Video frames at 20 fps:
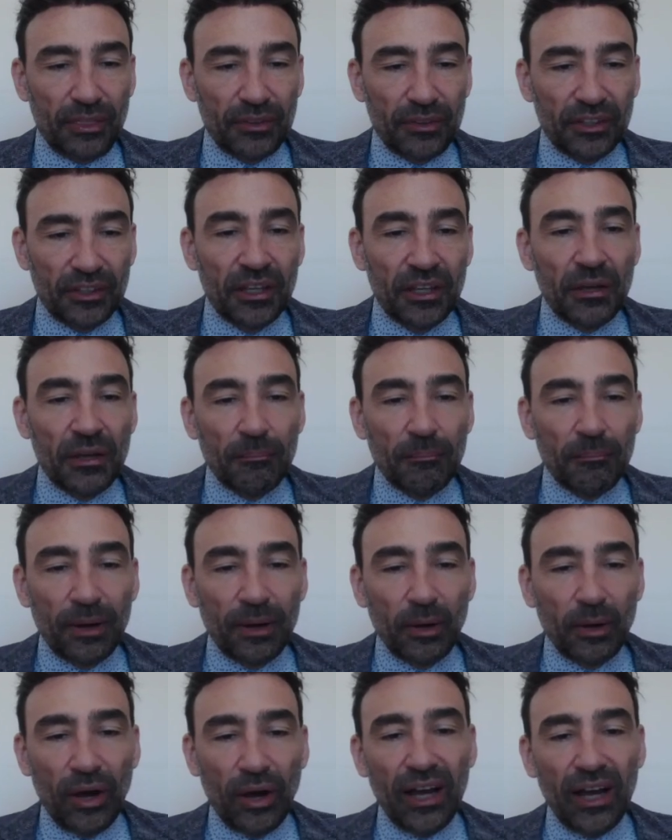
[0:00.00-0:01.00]
Beware
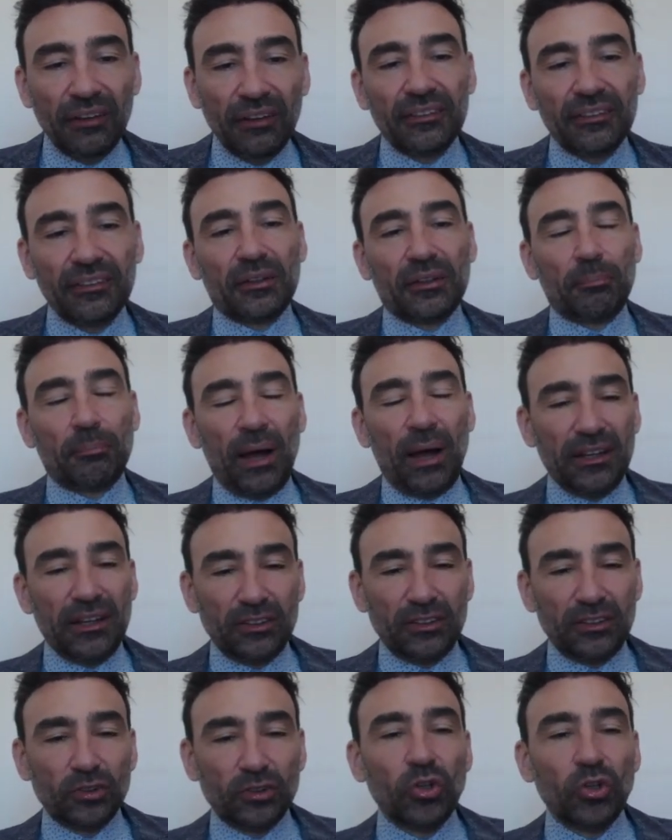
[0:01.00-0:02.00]
that Python
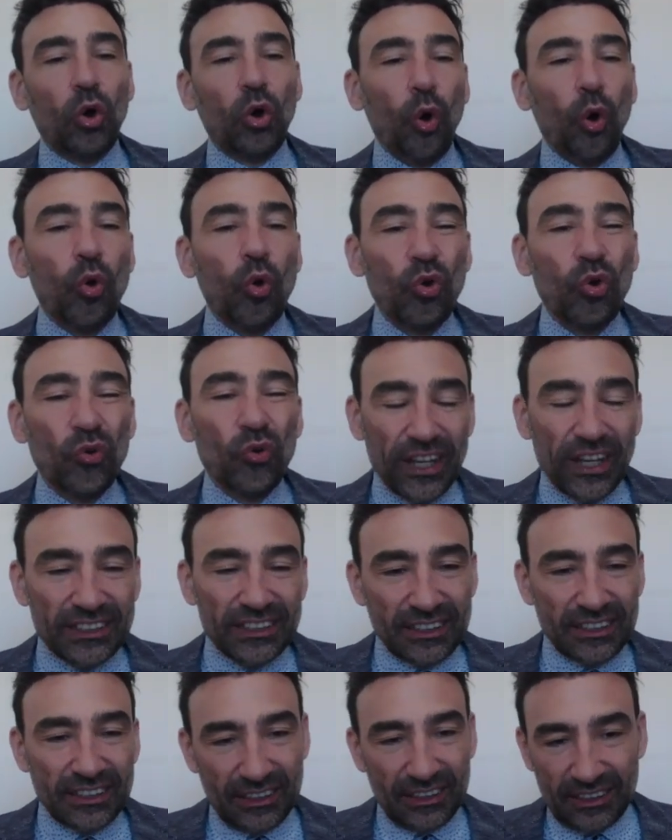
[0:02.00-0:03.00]
always, and I
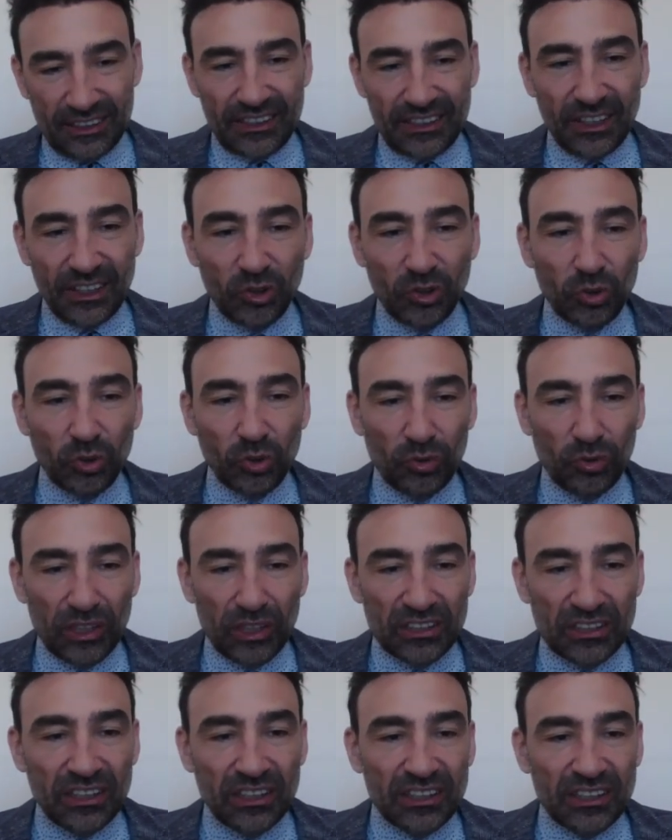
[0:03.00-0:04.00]
say always,
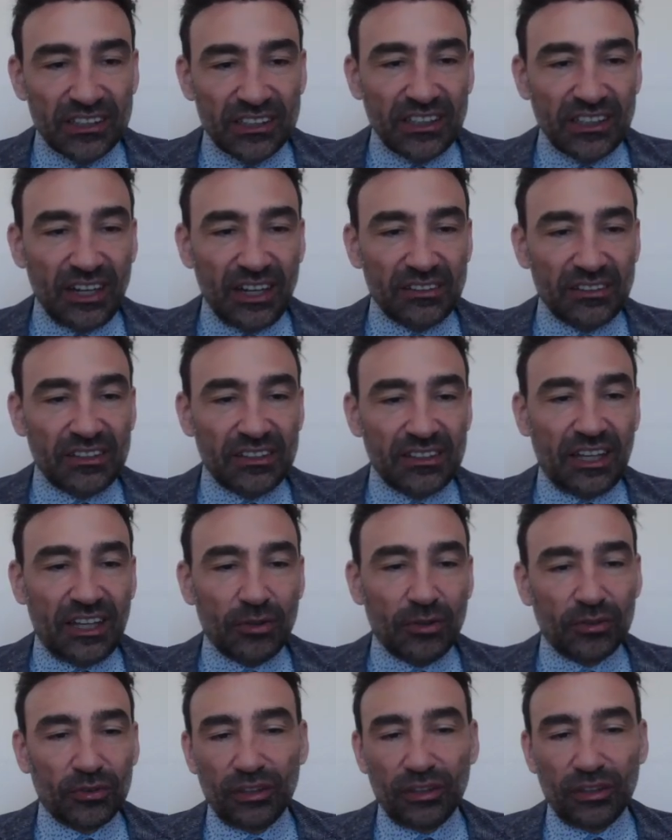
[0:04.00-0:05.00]
starts counting
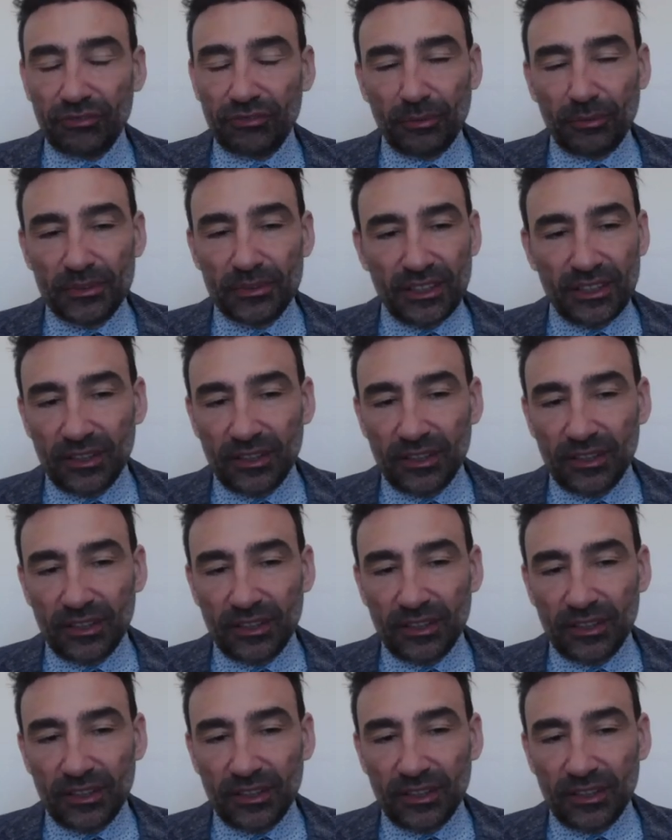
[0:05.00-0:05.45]
from 0.